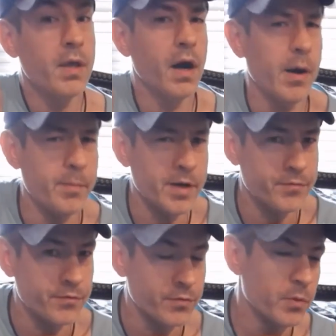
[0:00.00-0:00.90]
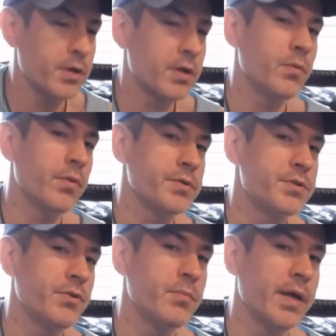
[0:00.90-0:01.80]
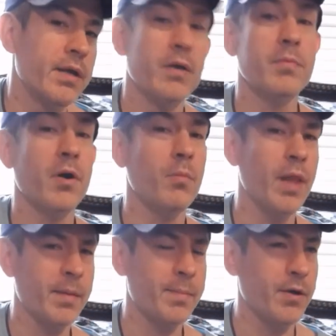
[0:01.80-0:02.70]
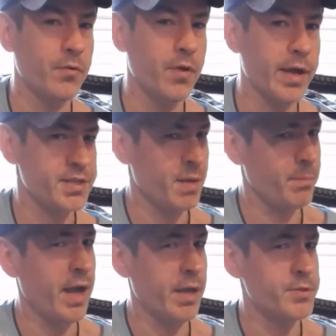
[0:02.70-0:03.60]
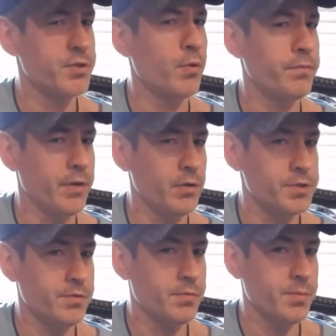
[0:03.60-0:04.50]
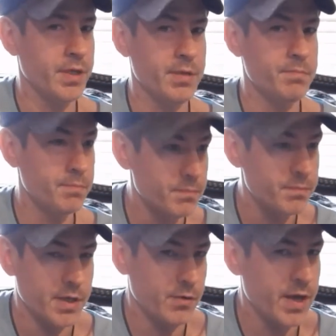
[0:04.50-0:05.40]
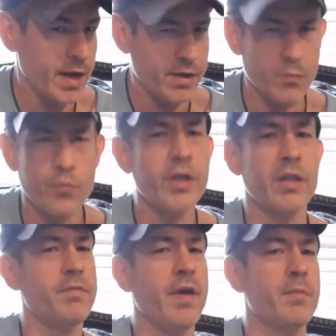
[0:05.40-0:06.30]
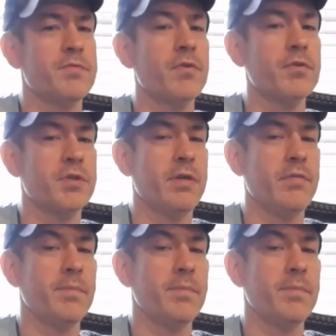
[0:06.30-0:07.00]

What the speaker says: And if you're familiar with a tune by him called Black Mountain Rag, it's not by him, it's an old fiddle tune, but he, kind of had a really famous version of it.